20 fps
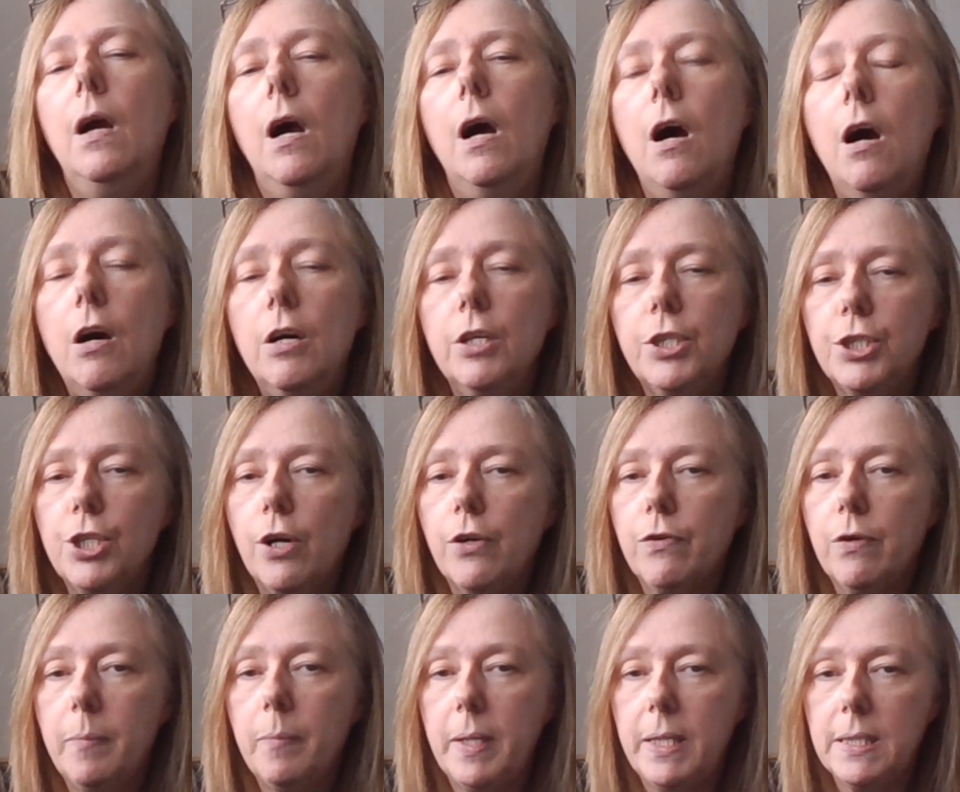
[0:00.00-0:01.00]
Heart
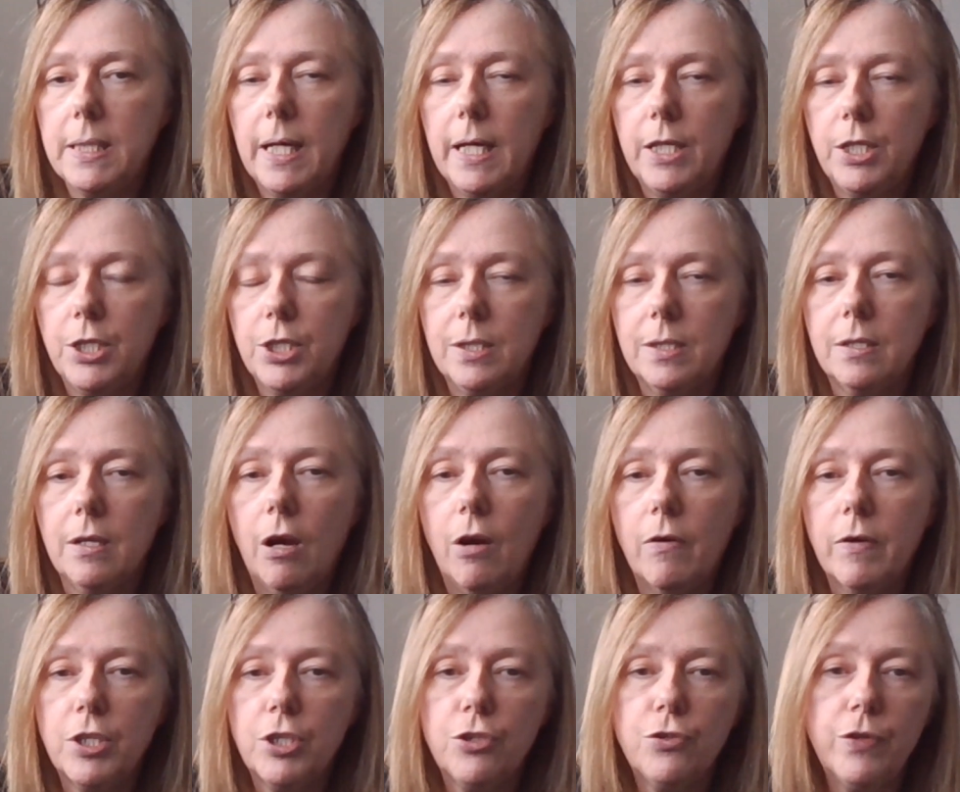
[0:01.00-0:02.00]
chakra meditations
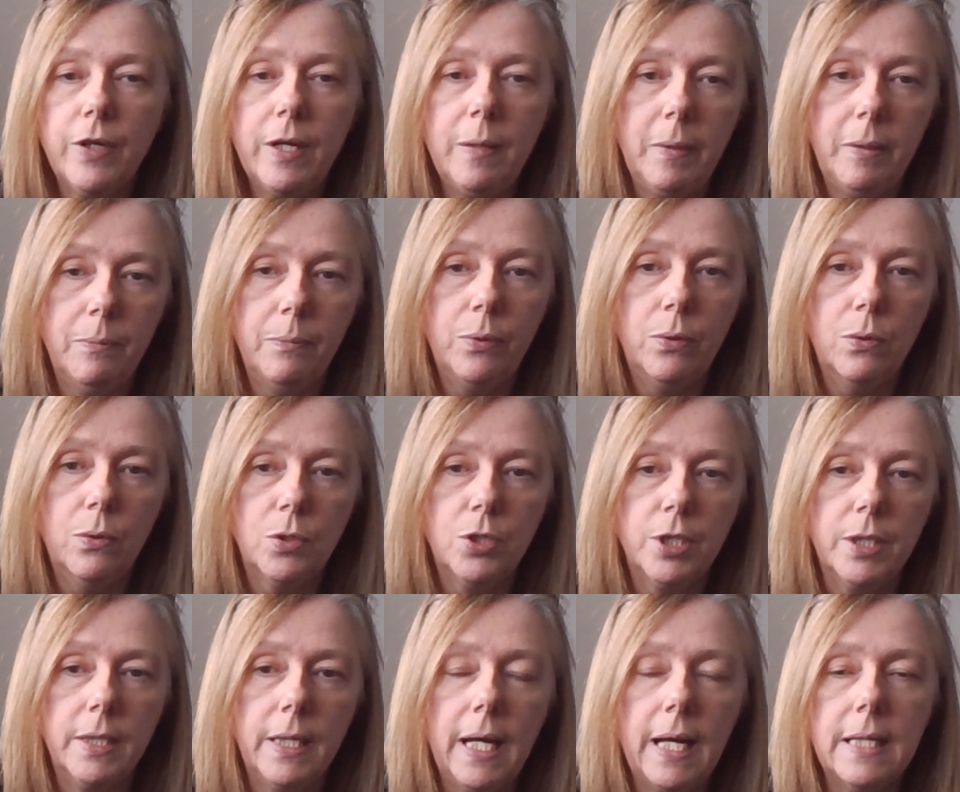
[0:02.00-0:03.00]
are extremely
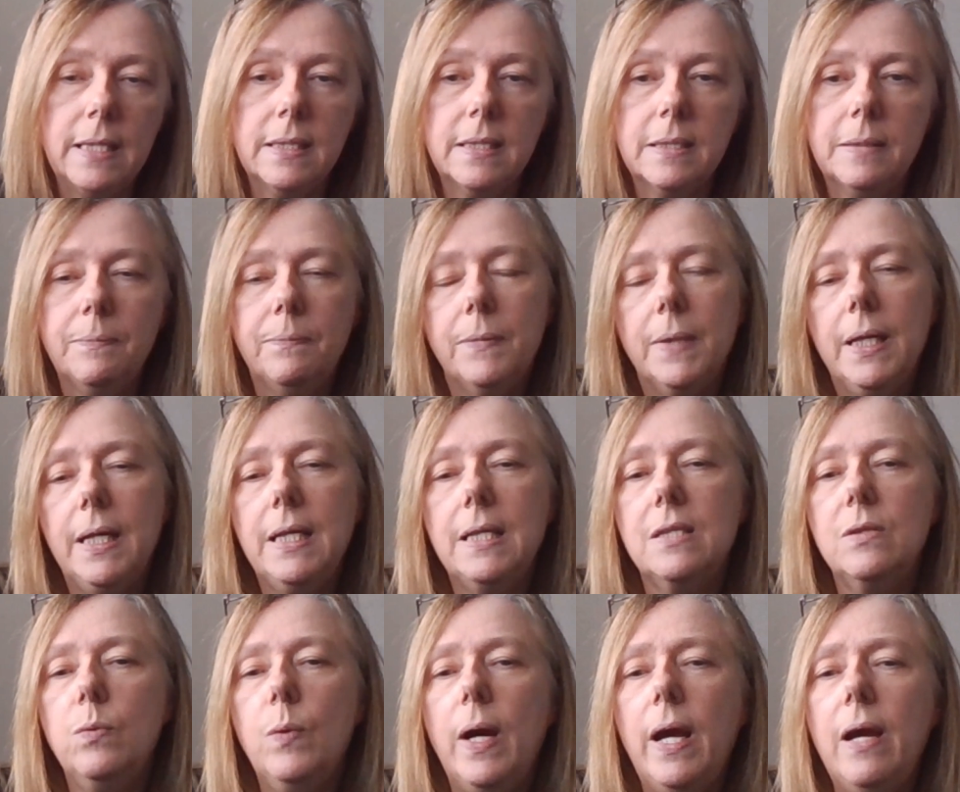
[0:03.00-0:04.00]
important as
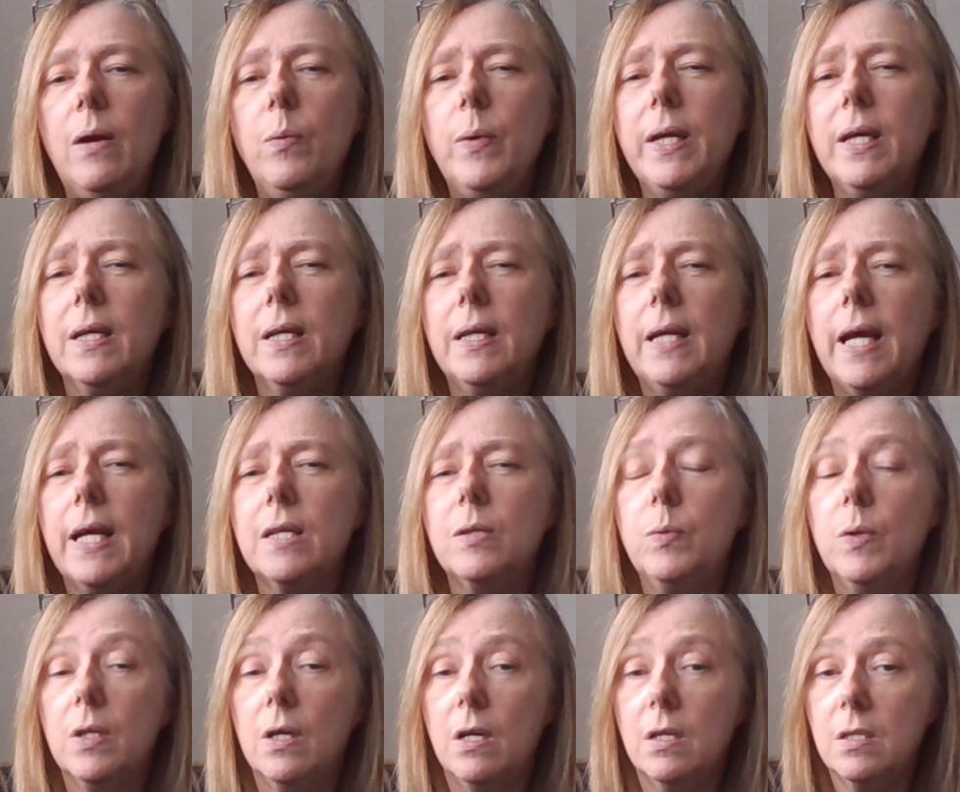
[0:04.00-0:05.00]
it's where we
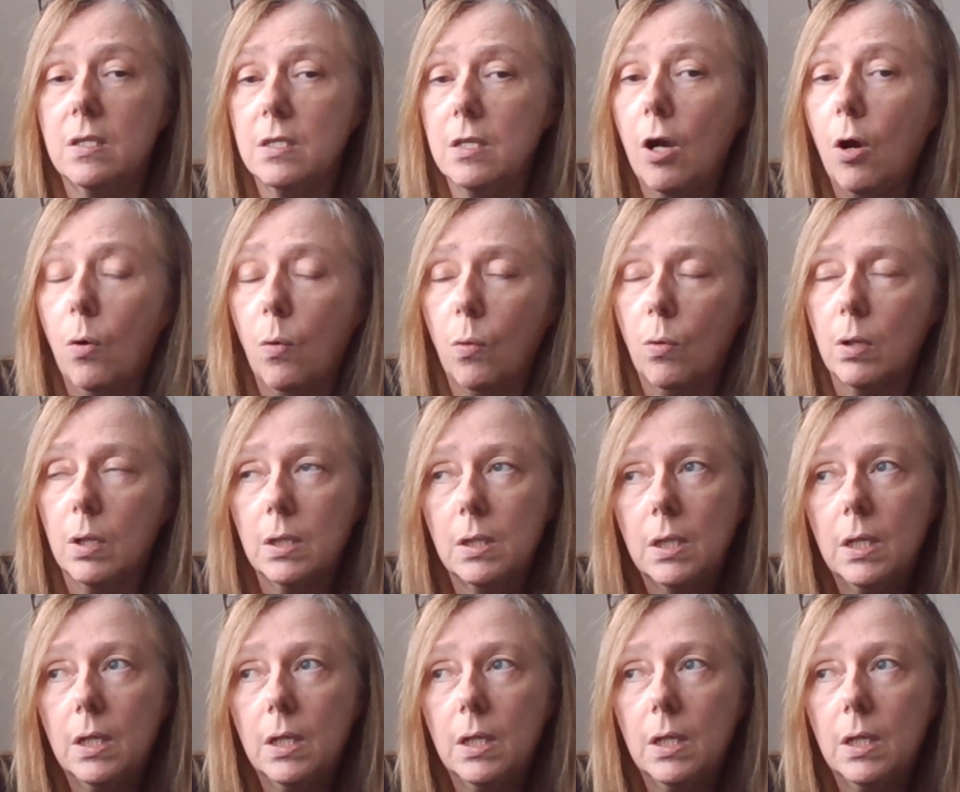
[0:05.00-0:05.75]
connect with our soul,